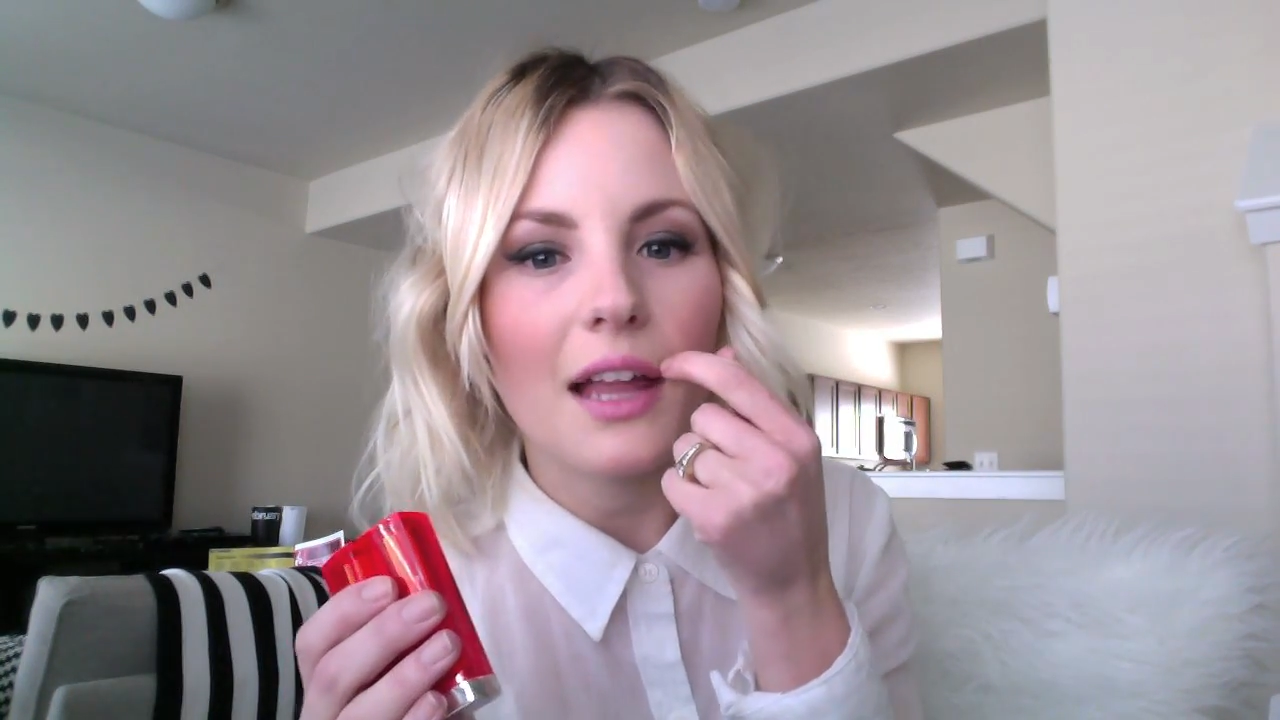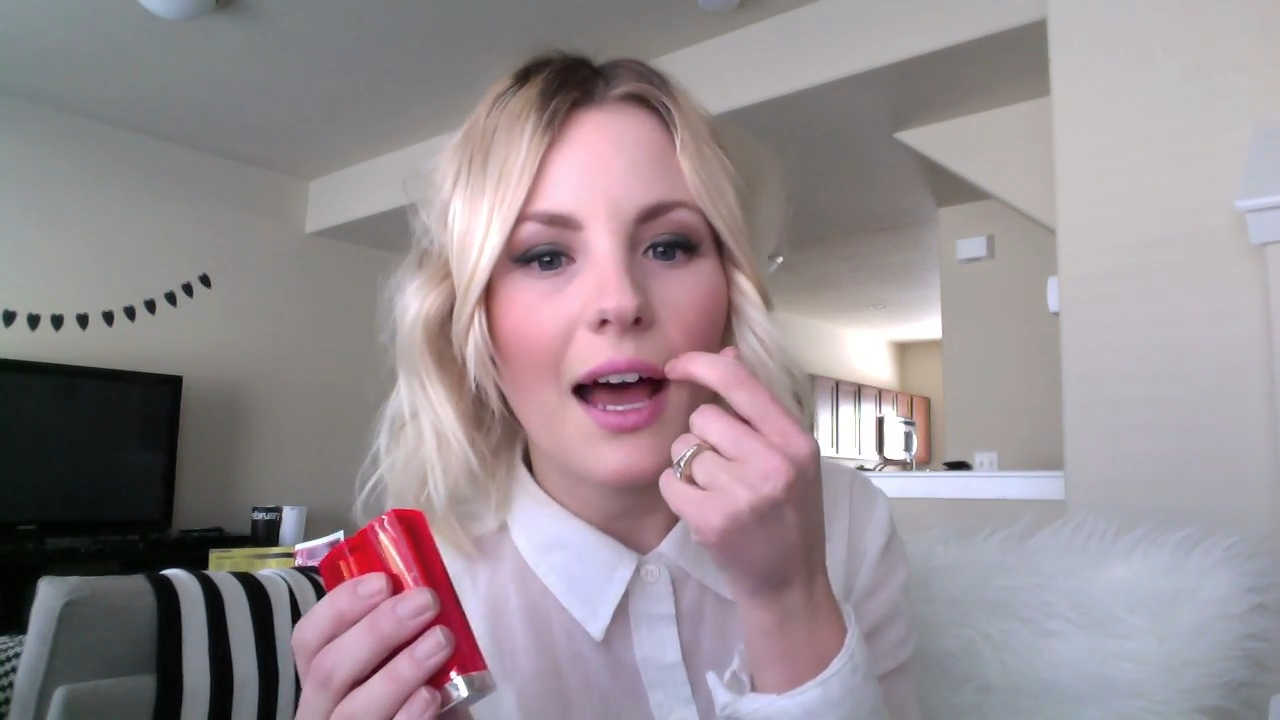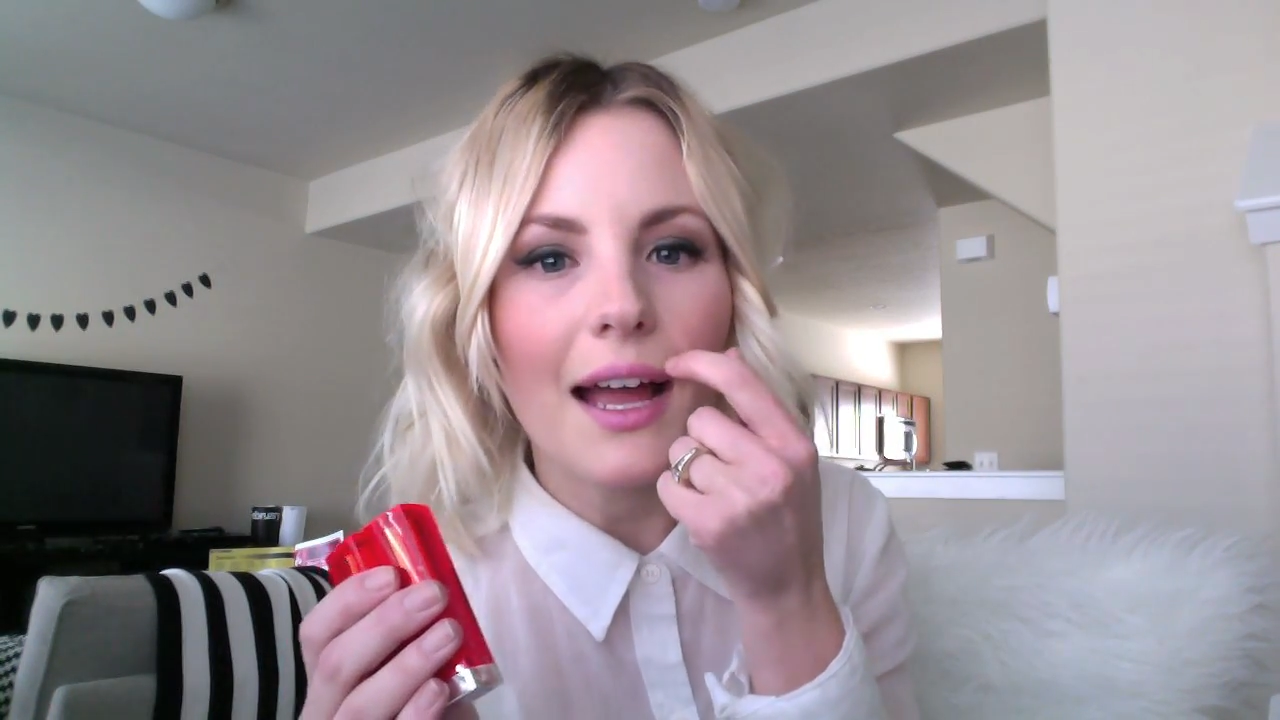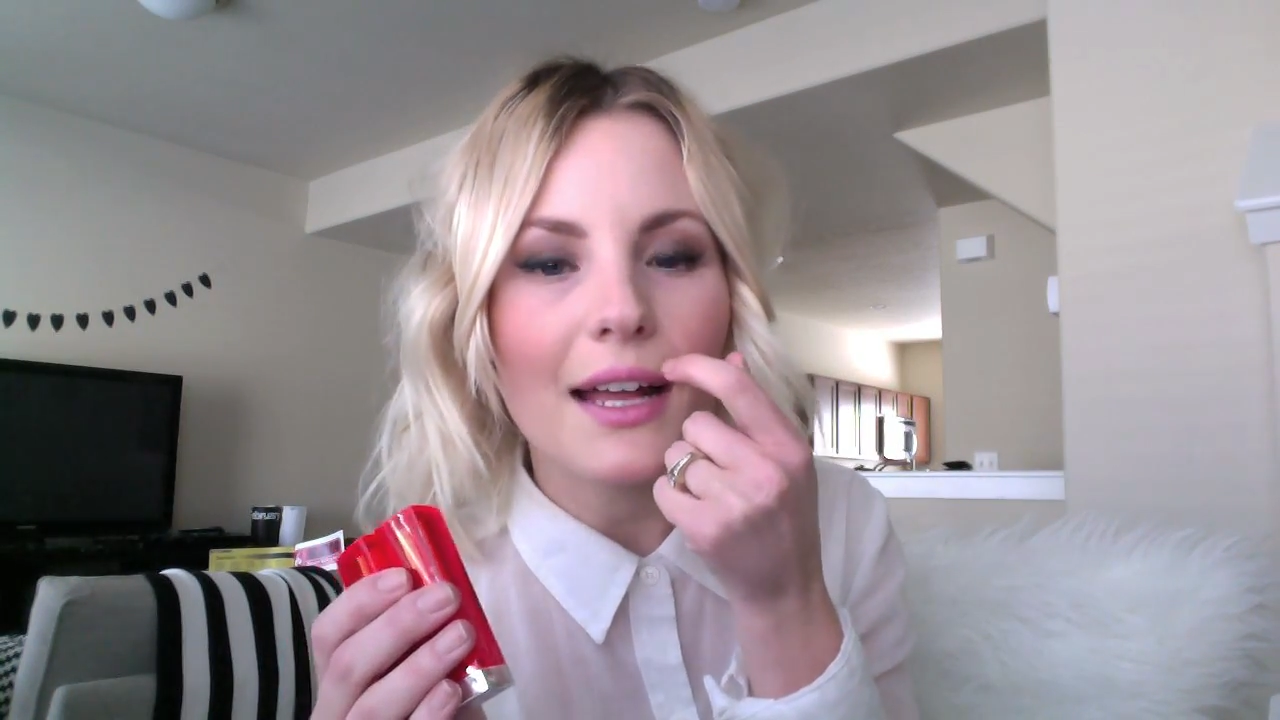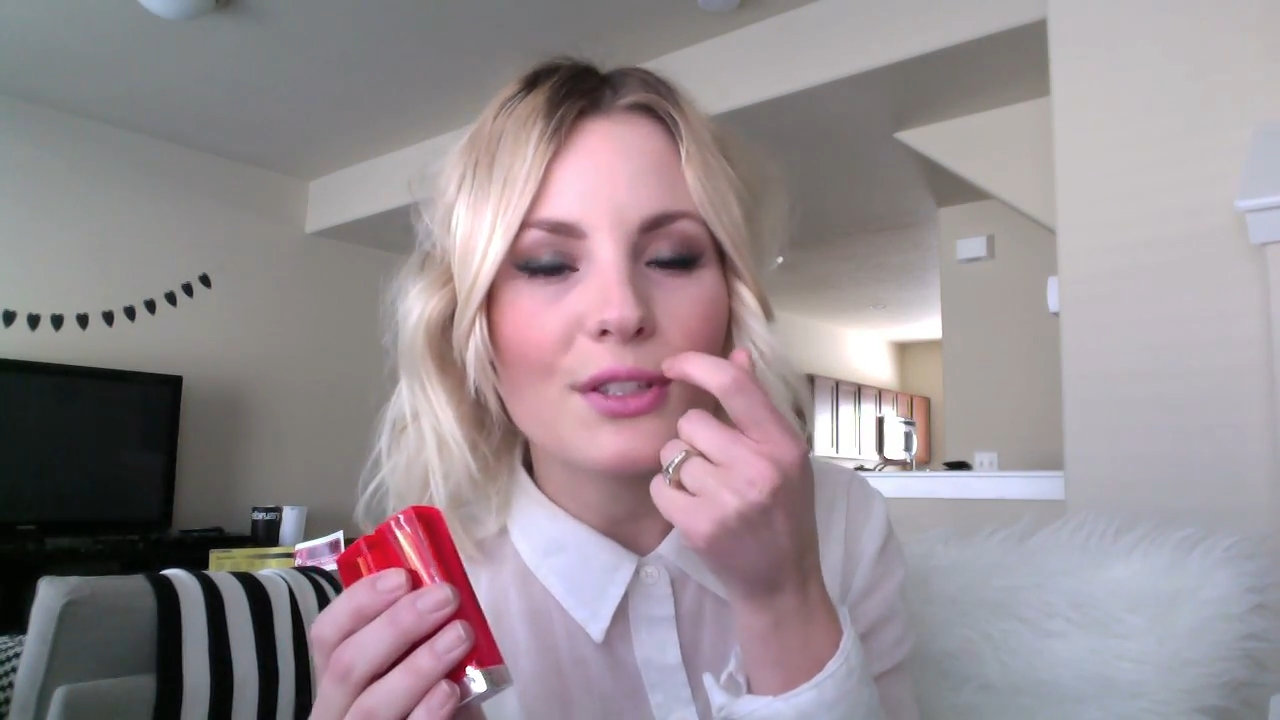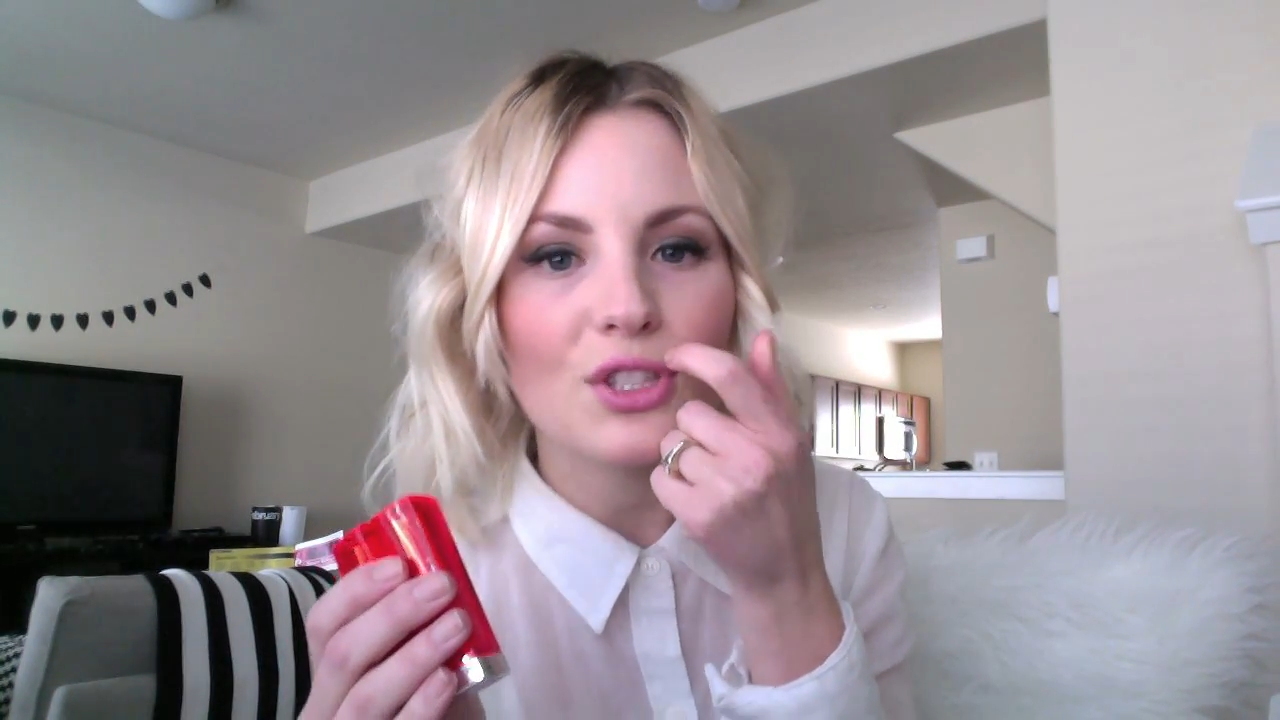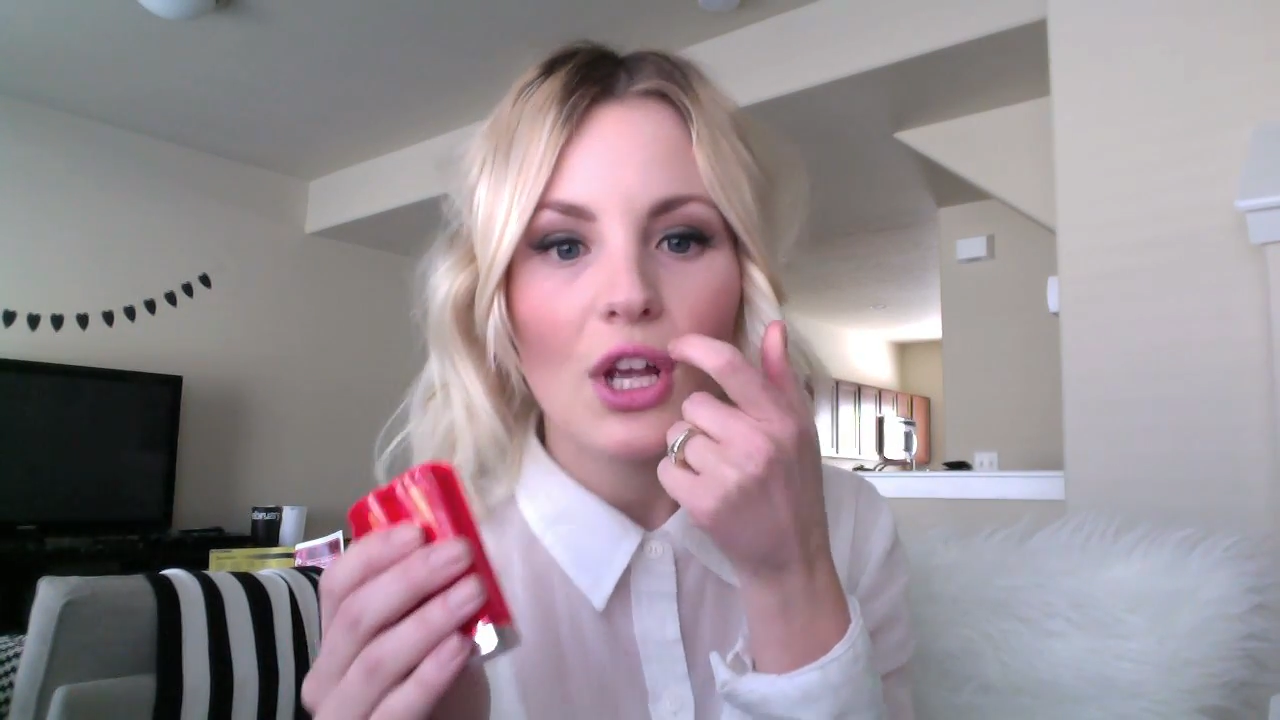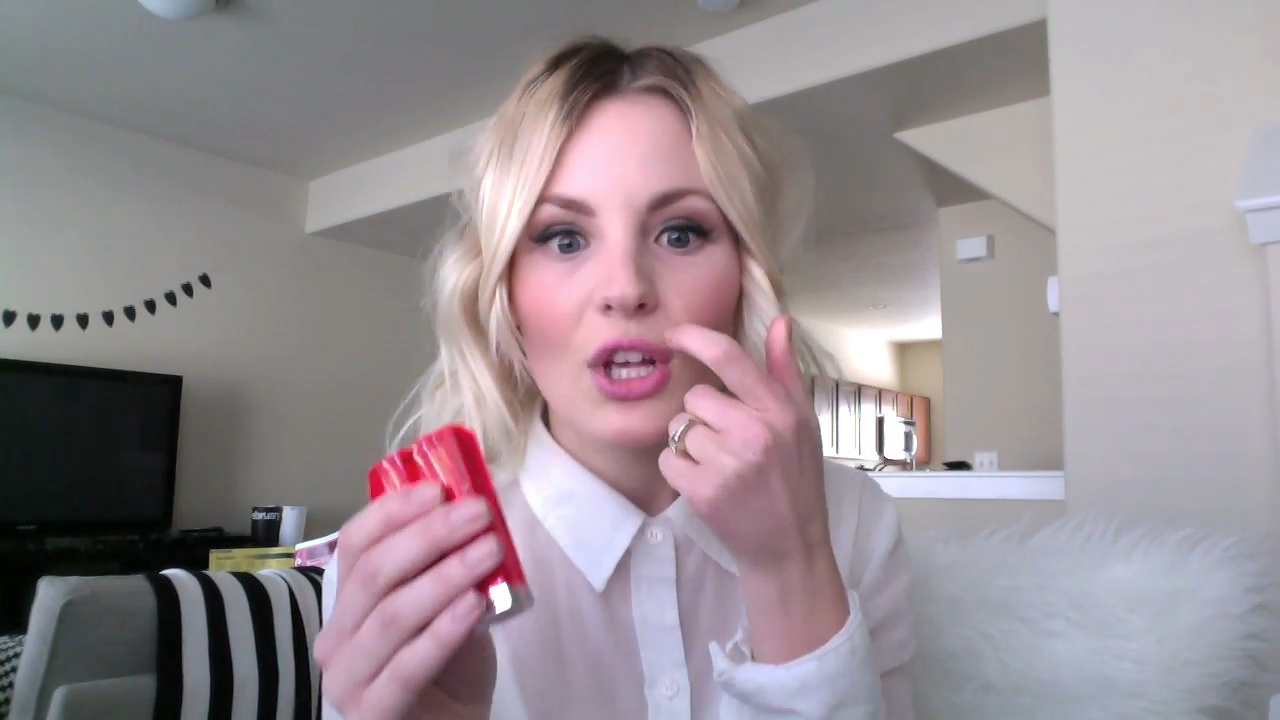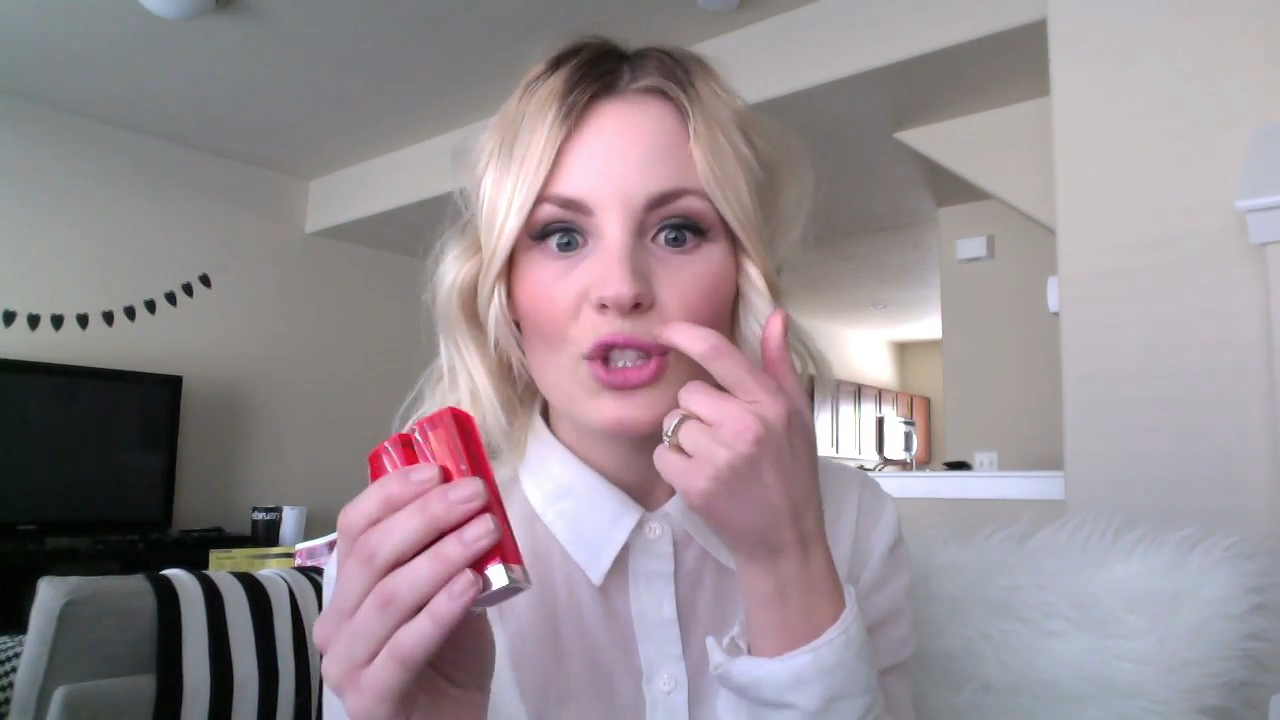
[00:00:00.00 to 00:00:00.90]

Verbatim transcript: lines